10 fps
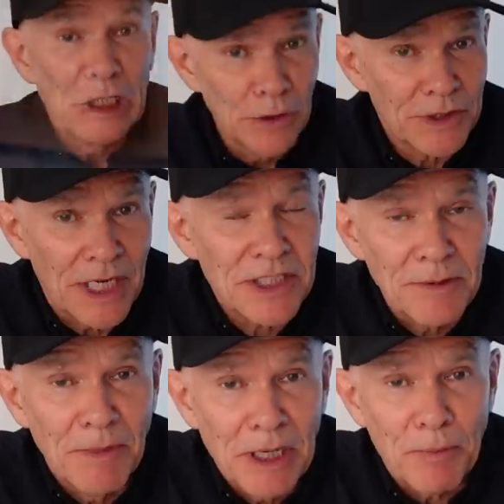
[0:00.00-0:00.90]
Lewis
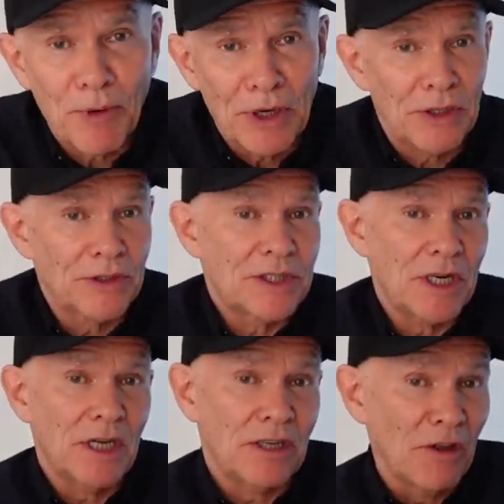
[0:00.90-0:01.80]
actually made a pretty good
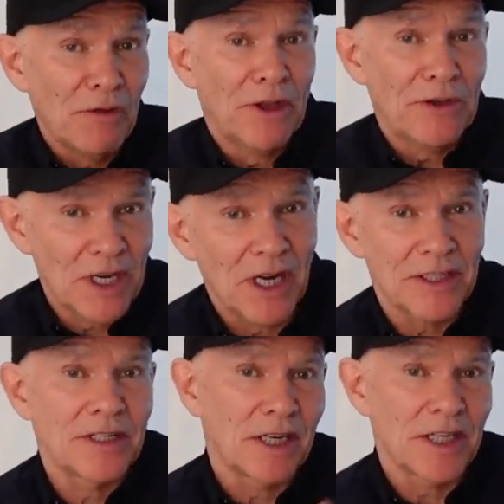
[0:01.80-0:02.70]
start on those
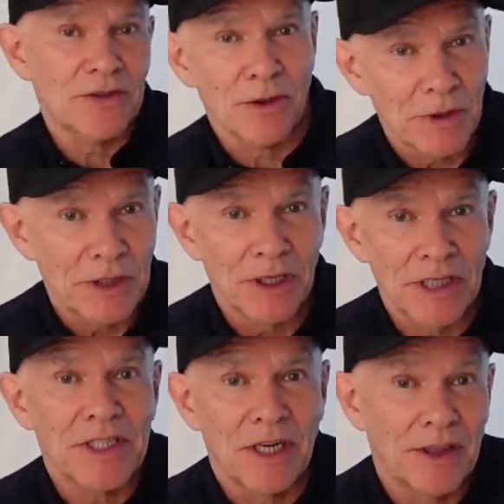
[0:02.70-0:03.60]
hard tyres from the
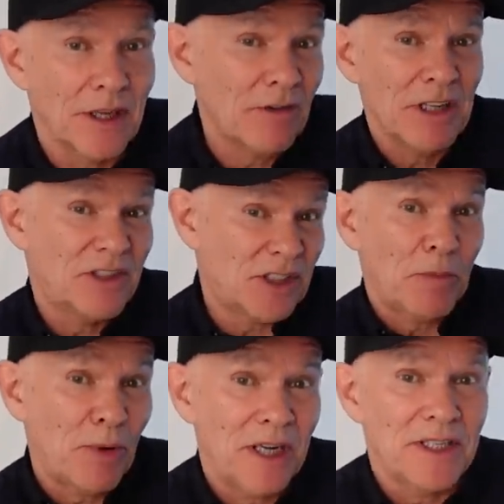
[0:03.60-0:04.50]
dirty side of the grid,
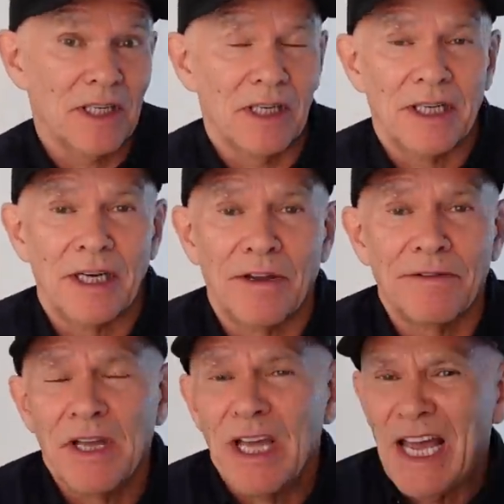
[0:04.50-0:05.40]
surprisingly
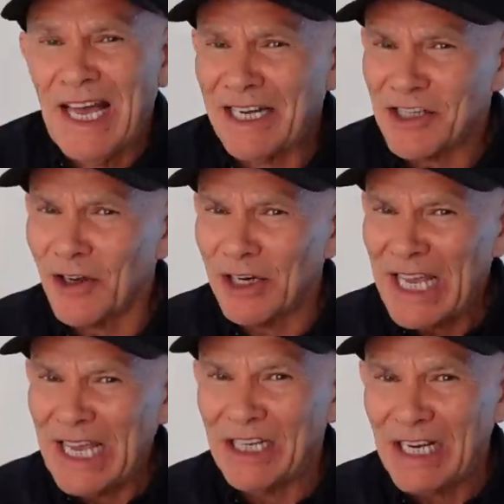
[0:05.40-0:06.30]
enough, and actually got
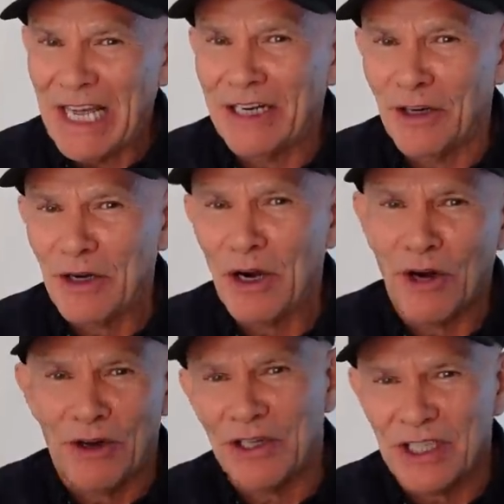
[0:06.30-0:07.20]
ahead of Lando
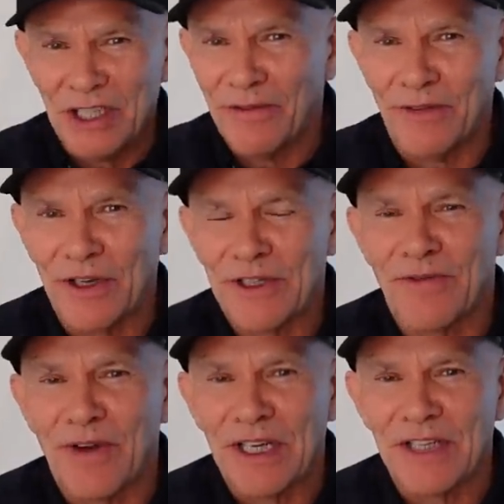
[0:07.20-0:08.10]
Norris in the
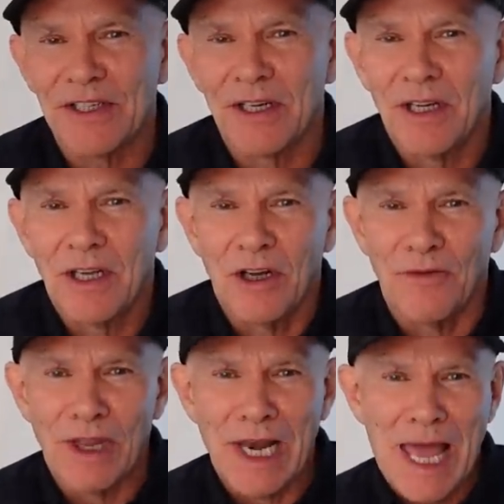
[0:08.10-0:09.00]
first phase
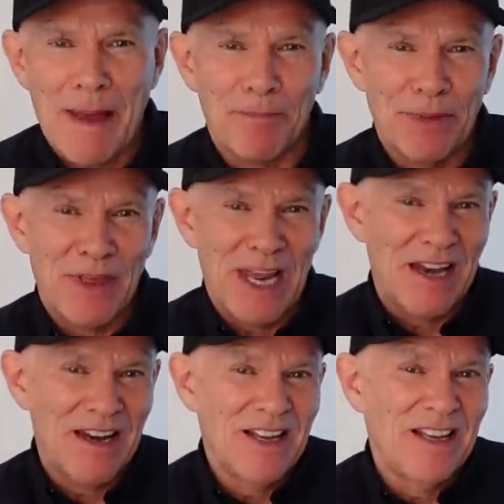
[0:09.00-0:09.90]
of the lap. But
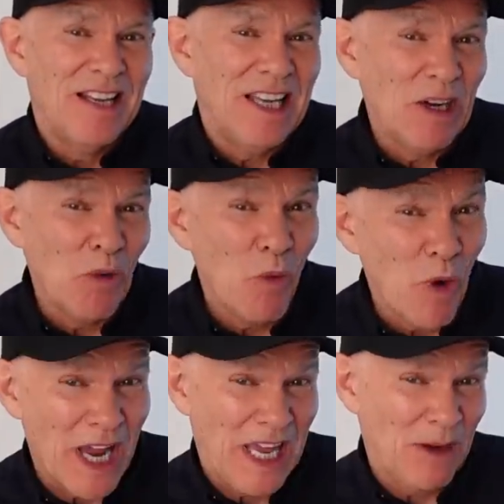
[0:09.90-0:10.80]
then, in a
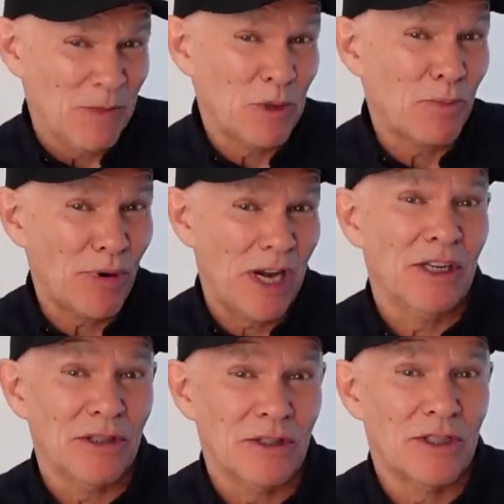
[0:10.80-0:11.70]
way, it was a
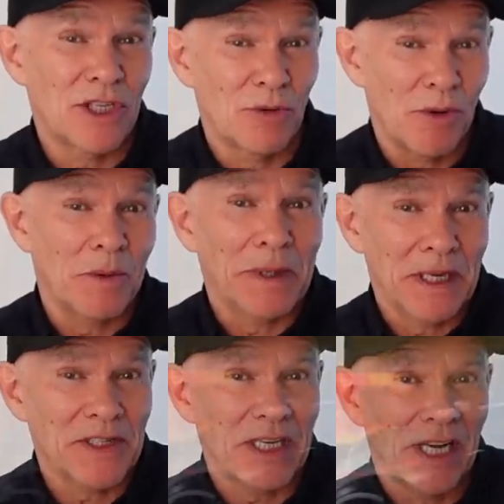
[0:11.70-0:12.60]
prelude to what we were
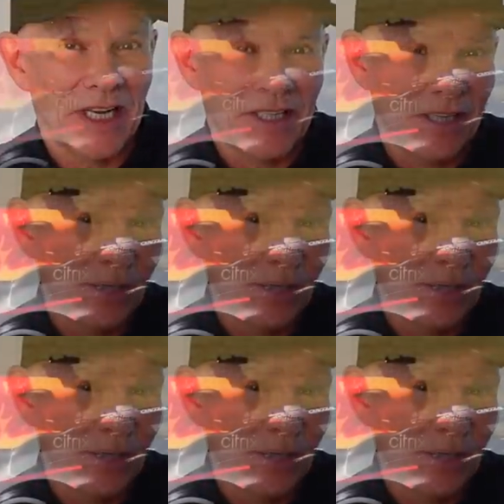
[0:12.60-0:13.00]
going to see later.